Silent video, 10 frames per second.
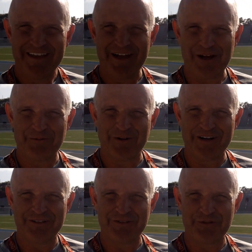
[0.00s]

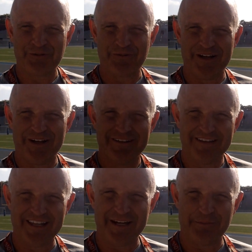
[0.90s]
ready to
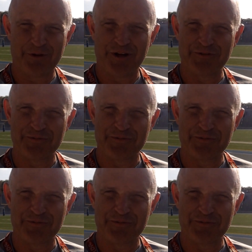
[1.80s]
line up across